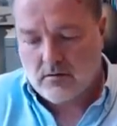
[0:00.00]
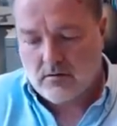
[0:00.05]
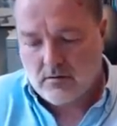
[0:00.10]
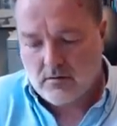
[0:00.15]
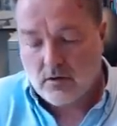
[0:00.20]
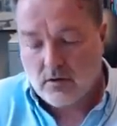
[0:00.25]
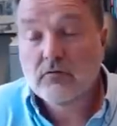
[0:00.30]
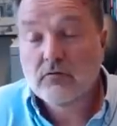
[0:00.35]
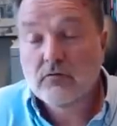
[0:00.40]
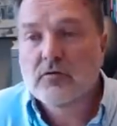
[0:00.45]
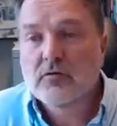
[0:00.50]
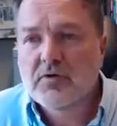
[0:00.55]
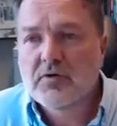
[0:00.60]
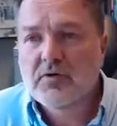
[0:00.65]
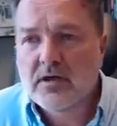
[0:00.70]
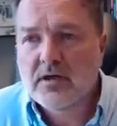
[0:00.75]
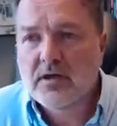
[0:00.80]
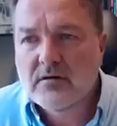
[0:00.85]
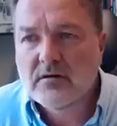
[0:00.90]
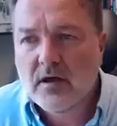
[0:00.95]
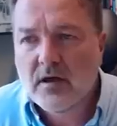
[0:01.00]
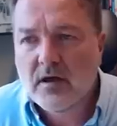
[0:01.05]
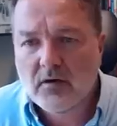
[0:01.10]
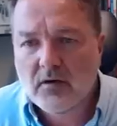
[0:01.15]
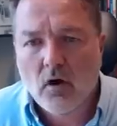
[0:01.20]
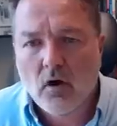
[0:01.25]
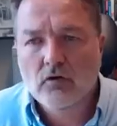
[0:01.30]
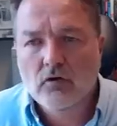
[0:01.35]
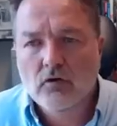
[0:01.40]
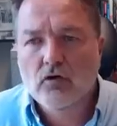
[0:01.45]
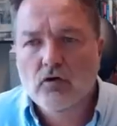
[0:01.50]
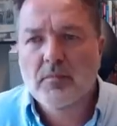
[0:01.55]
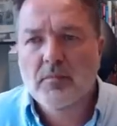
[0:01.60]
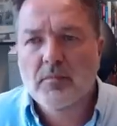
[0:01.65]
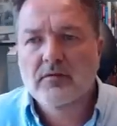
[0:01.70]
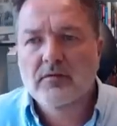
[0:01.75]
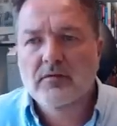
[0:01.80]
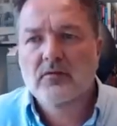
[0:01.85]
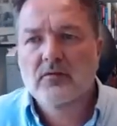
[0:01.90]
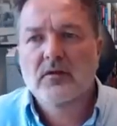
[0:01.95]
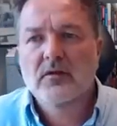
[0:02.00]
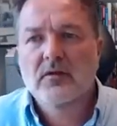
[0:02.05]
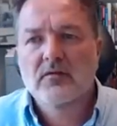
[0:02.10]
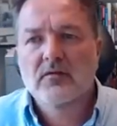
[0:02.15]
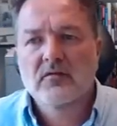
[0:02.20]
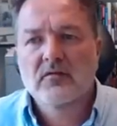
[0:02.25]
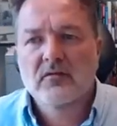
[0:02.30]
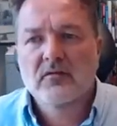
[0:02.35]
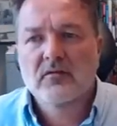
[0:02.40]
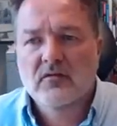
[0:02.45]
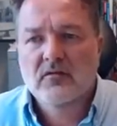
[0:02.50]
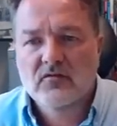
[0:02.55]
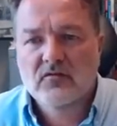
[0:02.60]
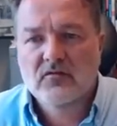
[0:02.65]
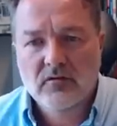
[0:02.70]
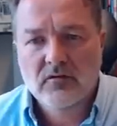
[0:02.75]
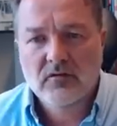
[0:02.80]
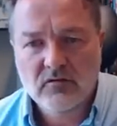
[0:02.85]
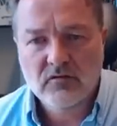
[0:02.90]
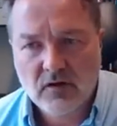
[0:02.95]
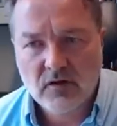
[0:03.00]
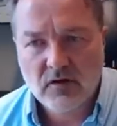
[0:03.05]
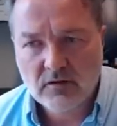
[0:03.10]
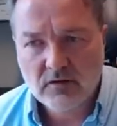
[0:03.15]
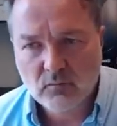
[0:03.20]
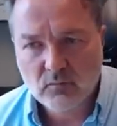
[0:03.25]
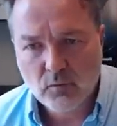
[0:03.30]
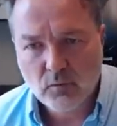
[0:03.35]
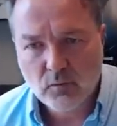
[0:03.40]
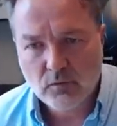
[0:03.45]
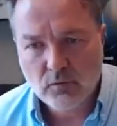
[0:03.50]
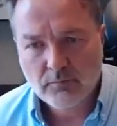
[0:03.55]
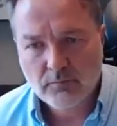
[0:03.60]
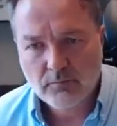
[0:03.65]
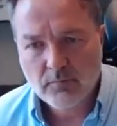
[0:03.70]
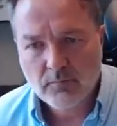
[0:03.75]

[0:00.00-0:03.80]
underpin an argument that this is a genocidal war.